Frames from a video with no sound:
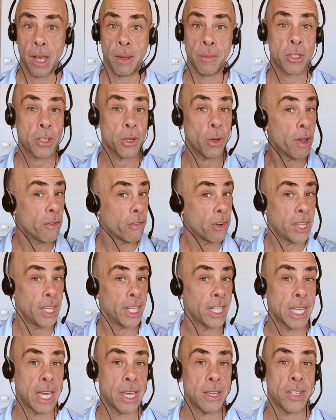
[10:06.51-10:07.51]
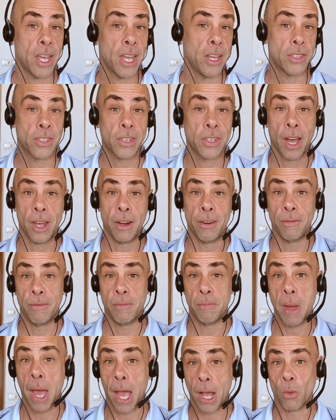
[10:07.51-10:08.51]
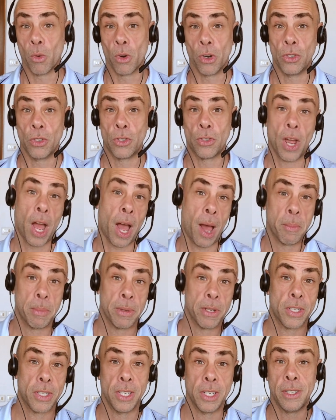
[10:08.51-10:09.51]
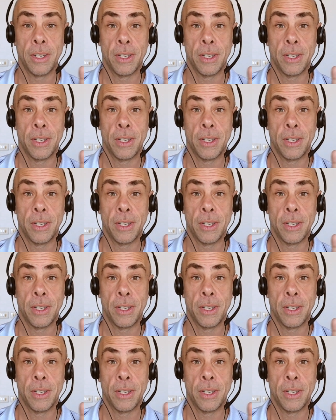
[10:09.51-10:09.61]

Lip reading: so everything they say is kind of backwards, opposite.